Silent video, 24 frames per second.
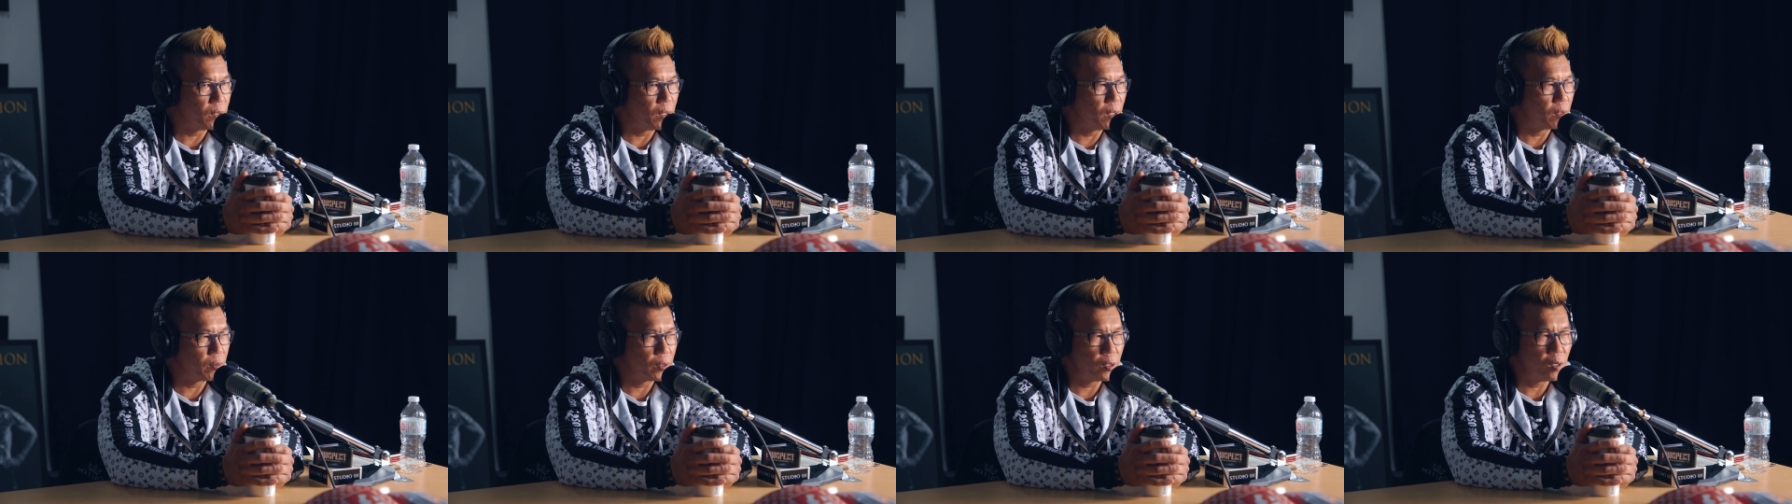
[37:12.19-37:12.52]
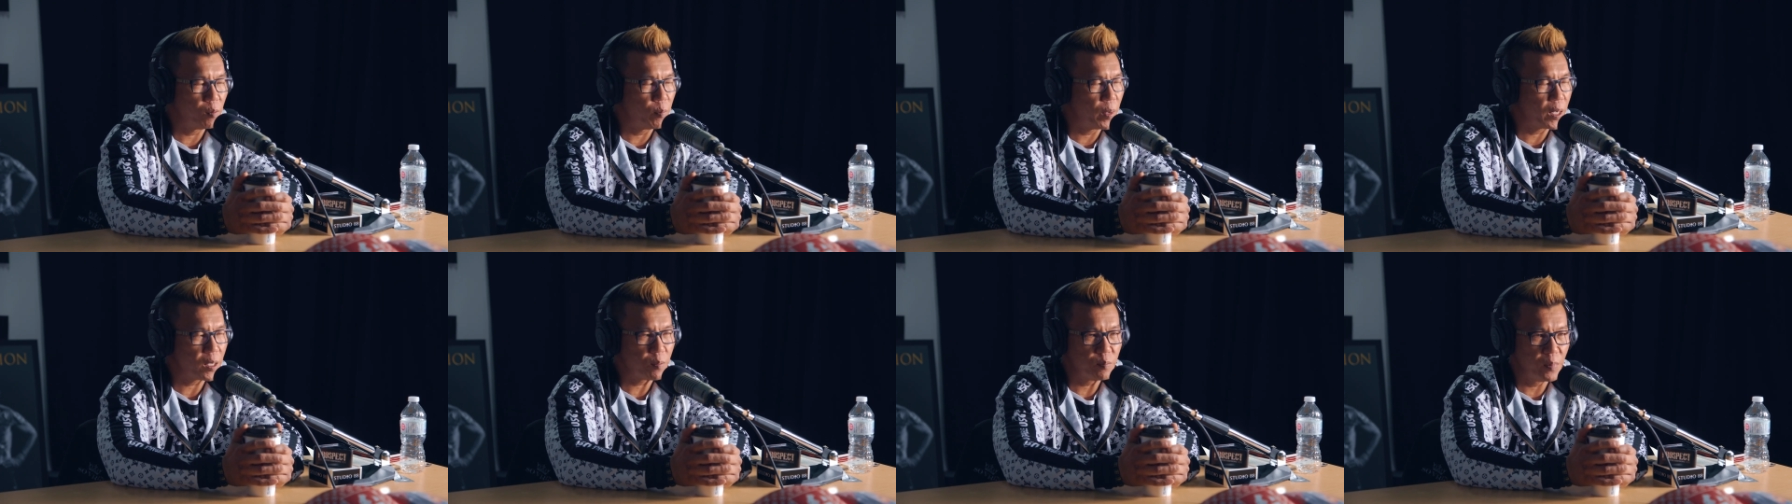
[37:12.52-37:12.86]
You
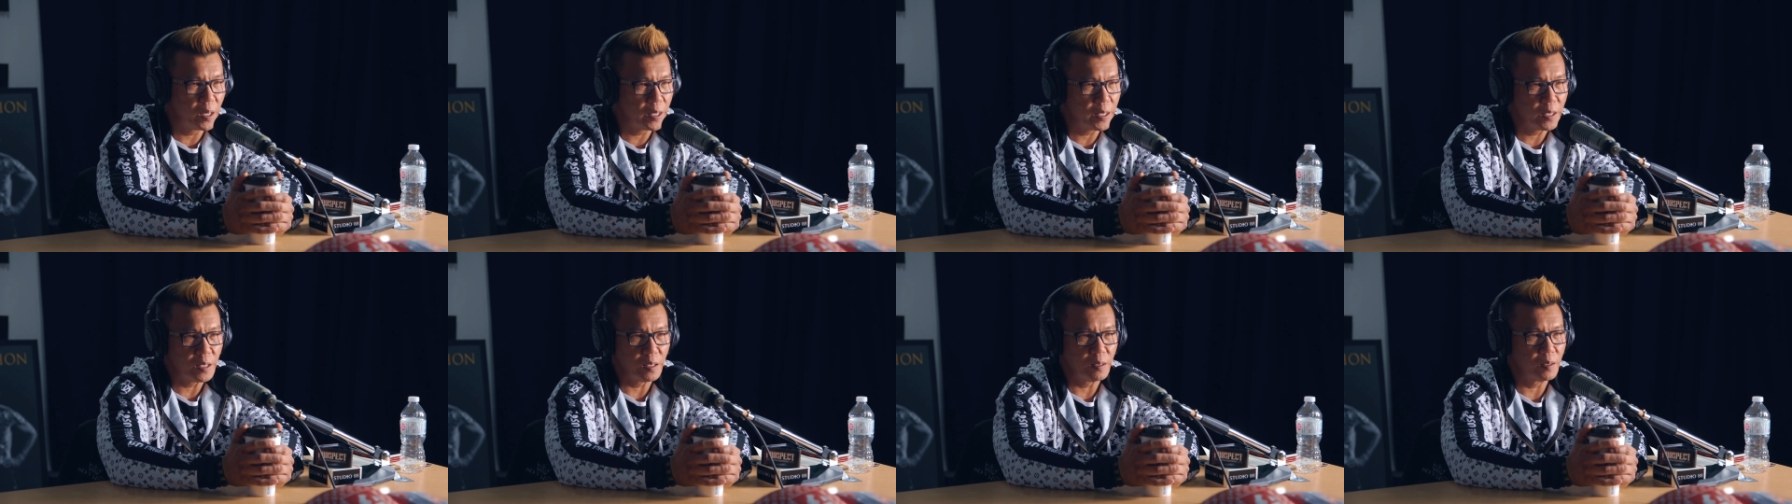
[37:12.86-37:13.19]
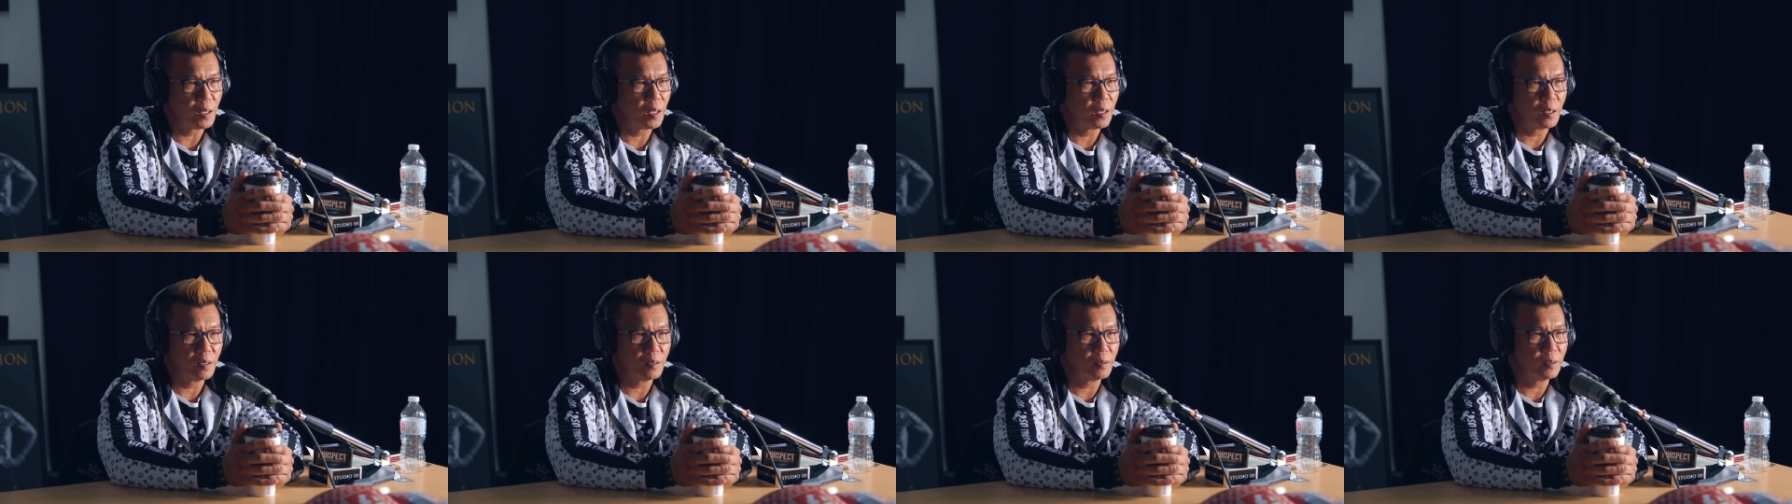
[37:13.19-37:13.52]
don't make money
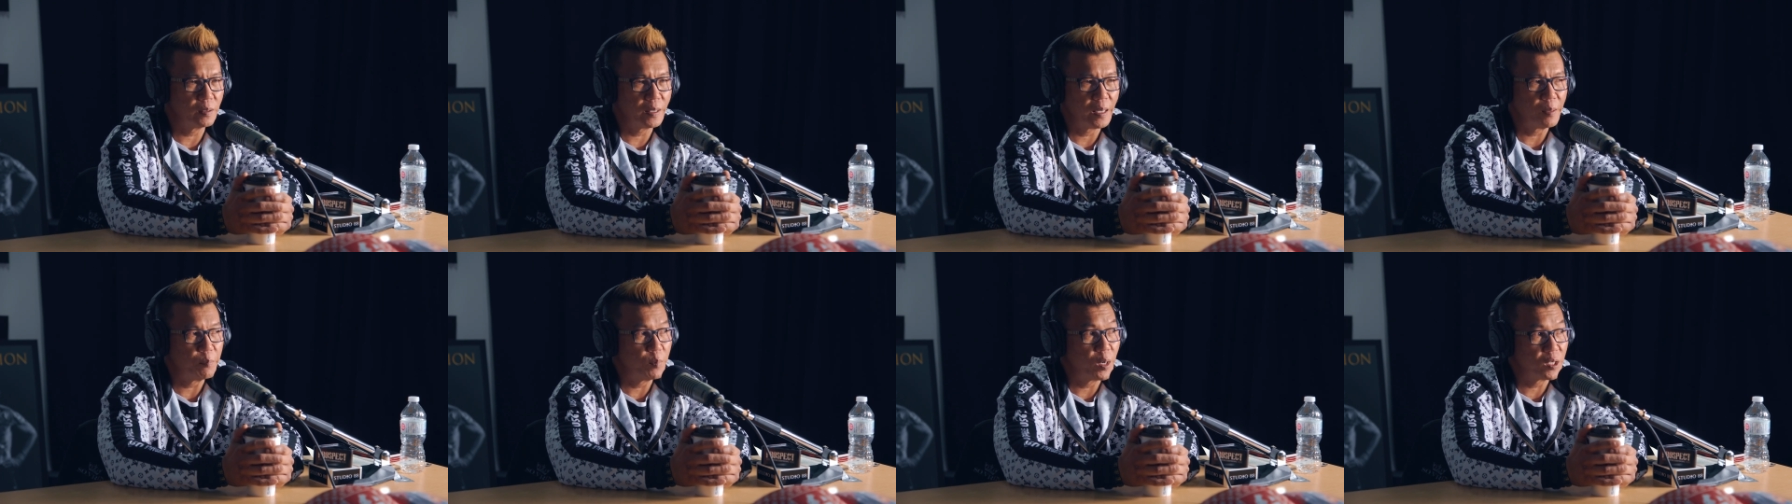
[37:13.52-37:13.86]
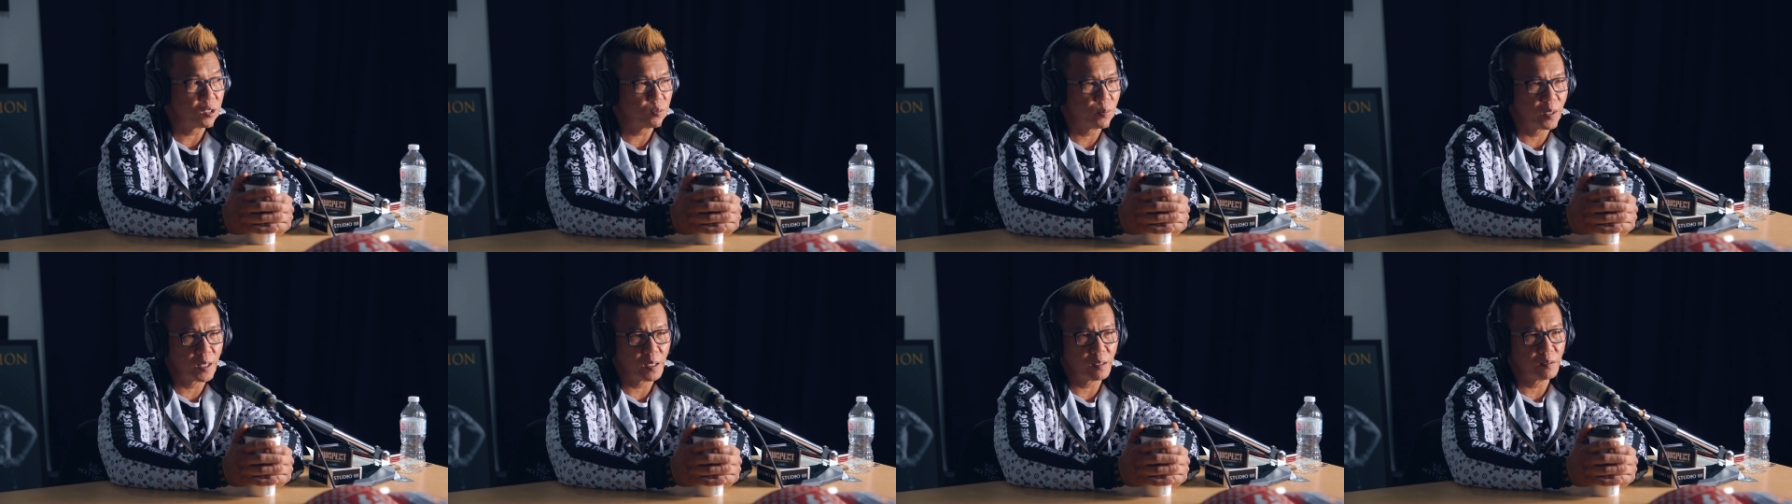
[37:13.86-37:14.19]
that
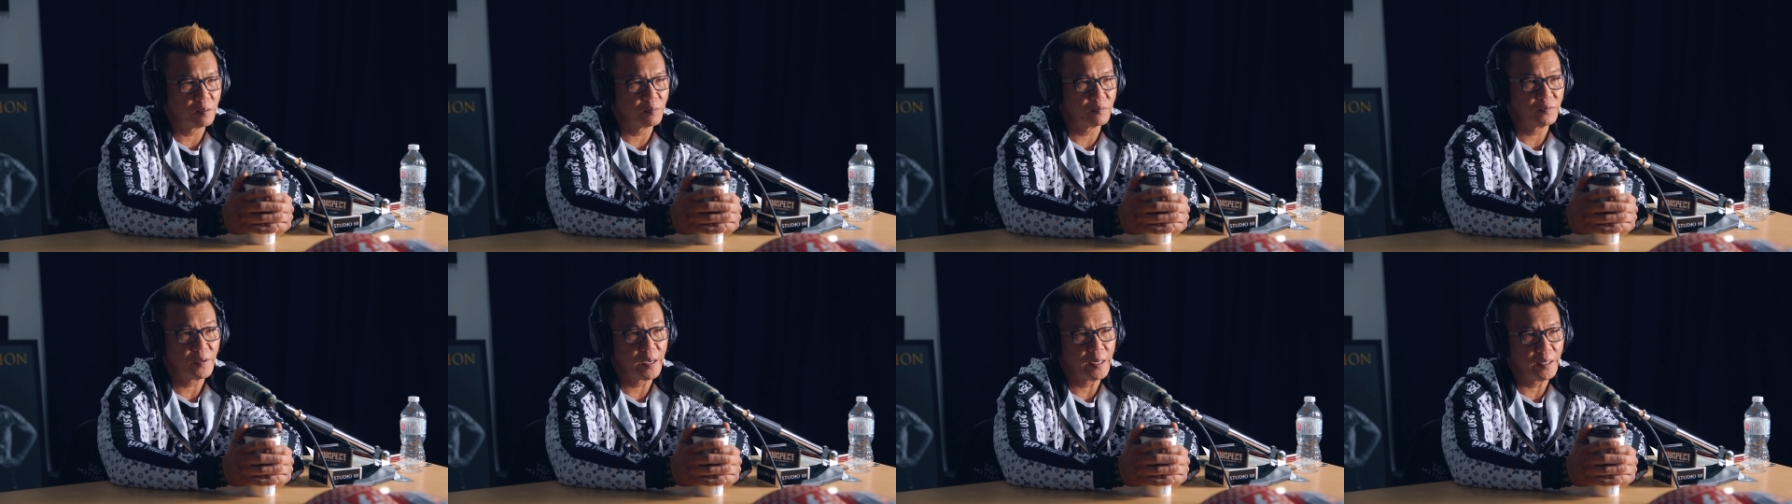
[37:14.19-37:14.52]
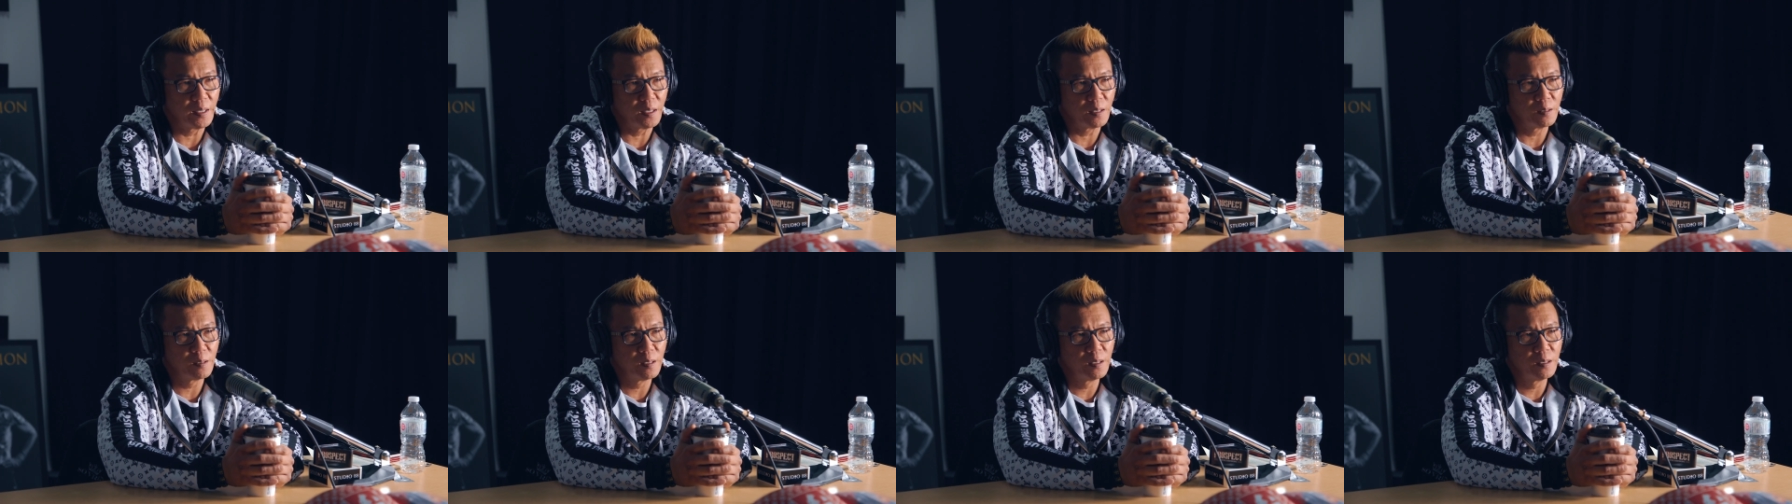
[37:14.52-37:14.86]
much money in
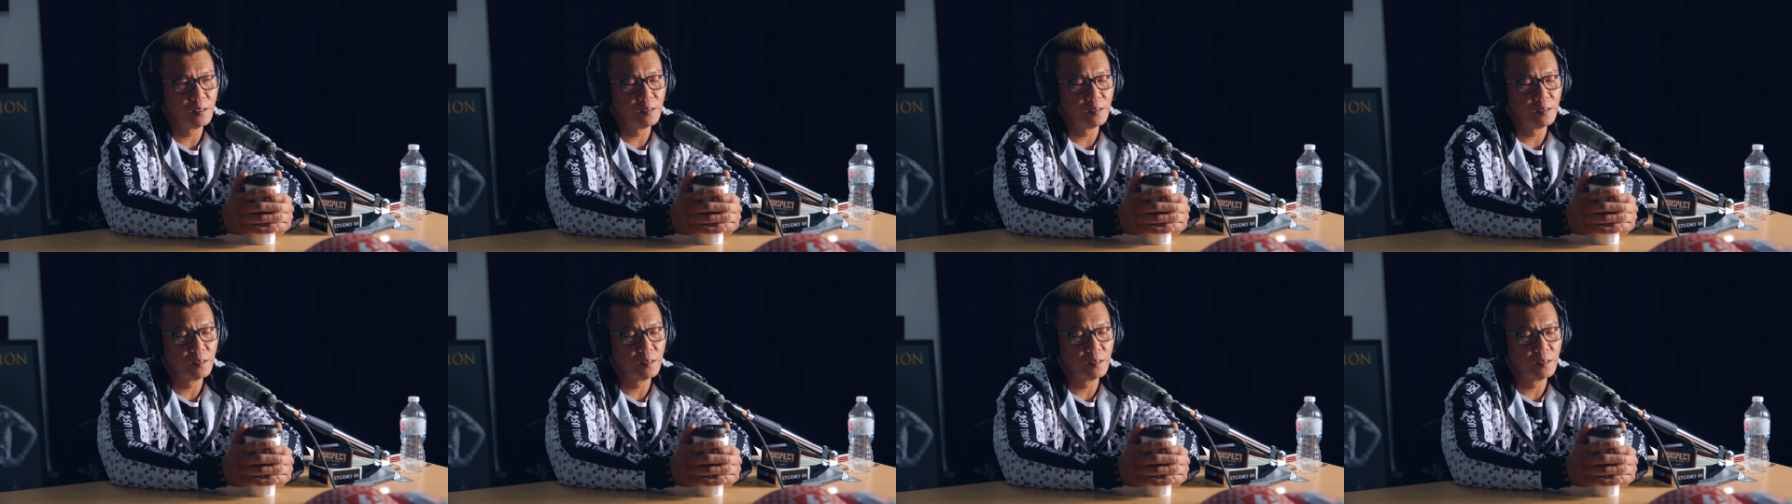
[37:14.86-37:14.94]
fighting.